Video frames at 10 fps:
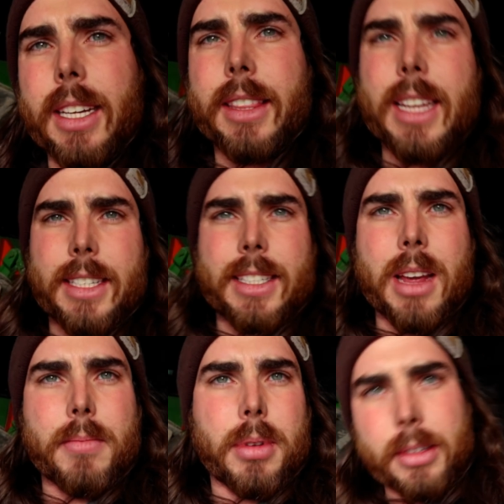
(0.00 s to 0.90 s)
get that
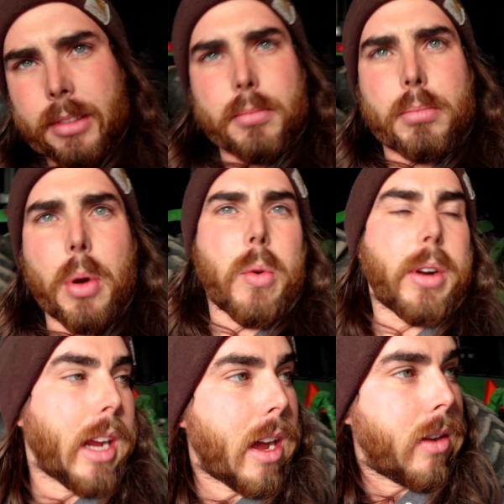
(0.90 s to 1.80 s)
stop
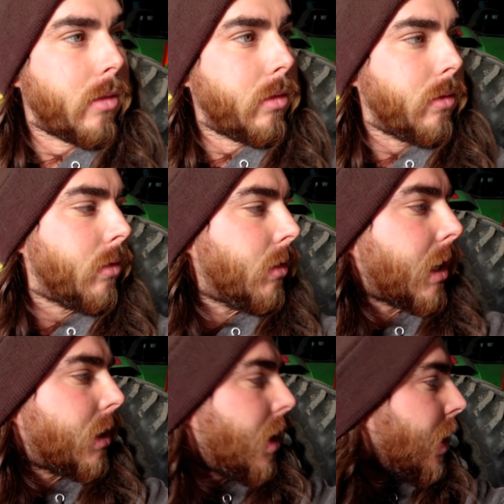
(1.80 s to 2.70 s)
pouring out
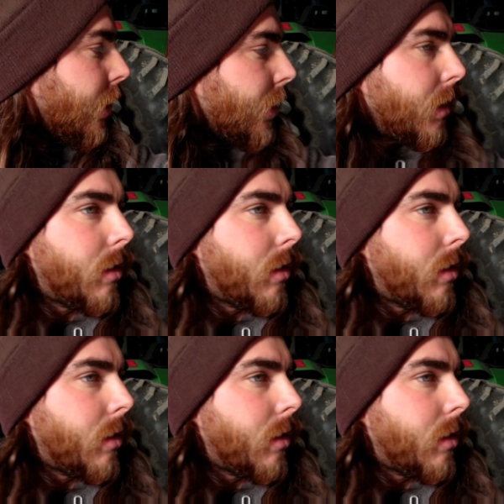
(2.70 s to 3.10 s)
exhaust.